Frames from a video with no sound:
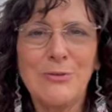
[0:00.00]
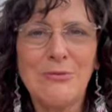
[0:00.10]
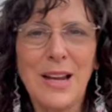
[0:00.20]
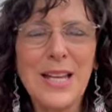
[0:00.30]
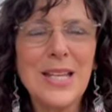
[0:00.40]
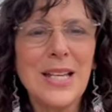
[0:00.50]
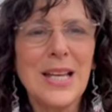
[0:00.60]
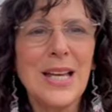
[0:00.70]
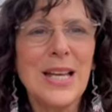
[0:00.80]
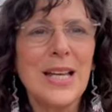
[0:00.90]
right?
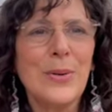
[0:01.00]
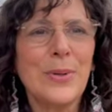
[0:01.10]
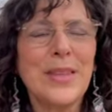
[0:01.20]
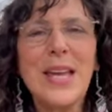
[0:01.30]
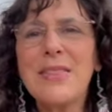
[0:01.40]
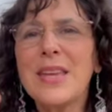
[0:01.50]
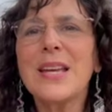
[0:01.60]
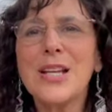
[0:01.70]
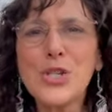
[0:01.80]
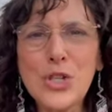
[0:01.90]
What they
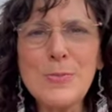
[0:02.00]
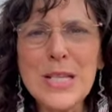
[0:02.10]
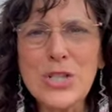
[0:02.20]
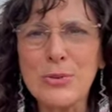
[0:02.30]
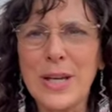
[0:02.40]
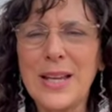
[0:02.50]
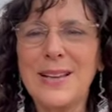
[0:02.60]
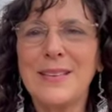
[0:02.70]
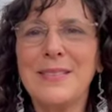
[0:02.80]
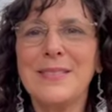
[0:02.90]
think I should be doing.
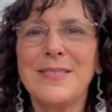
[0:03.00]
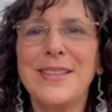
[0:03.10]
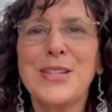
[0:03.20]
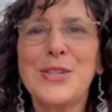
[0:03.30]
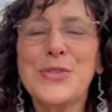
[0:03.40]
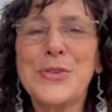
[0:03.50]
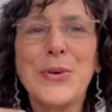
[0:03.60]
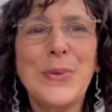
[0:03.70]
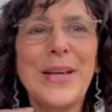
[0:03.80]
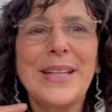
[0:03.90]

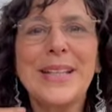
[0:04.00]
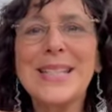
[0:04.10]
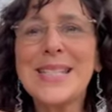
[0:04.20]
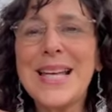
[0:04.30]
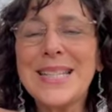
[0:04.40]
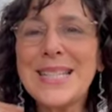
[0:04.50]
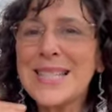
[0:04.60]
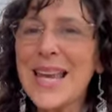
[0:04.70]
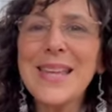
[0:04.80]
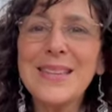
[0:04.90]
So it's a
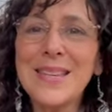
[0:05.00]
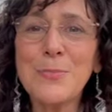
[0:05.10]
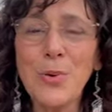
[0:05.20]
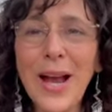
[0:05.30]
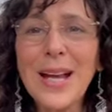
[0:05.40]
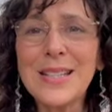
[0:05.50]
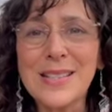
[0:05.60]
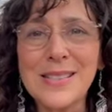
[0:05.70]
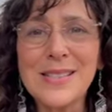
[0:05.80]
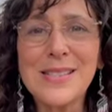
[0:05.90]
daily
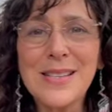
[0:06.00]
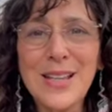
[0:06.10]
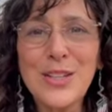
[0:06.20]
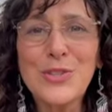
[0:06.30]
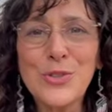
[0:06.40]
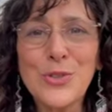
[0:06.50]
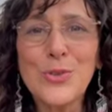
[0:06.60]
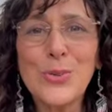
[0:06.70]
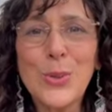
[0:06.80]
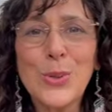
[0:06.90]
practice
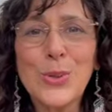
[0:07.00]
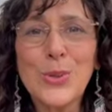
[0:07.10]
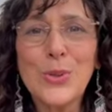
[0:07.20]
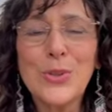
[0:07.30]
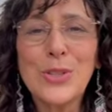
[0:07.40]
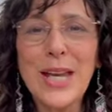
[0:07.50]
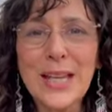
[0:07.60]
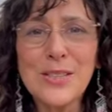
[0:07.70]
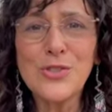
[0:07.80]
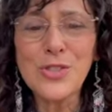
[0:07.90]
to to
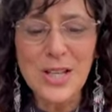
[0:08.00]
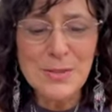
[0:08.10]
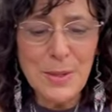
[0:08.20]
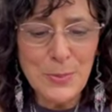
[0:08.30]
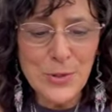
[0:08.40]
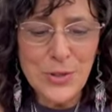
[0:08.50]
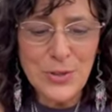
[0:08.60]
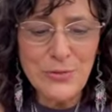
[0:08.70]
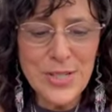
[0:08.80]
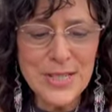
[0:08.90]
exercise my
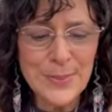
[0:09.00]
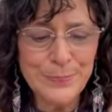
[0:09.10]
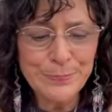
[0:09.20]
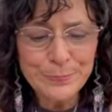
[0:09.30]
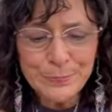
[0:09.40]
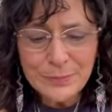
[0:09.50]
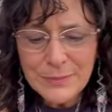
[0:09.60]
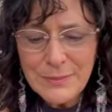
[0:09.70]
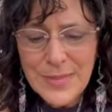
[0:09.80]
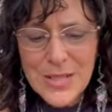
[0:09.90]
personal freedom.
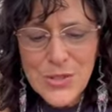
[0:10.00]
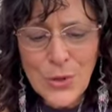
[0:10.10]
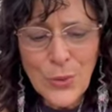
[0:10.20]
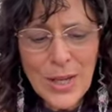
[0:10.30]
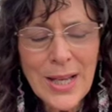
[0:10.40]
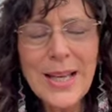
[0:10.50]
So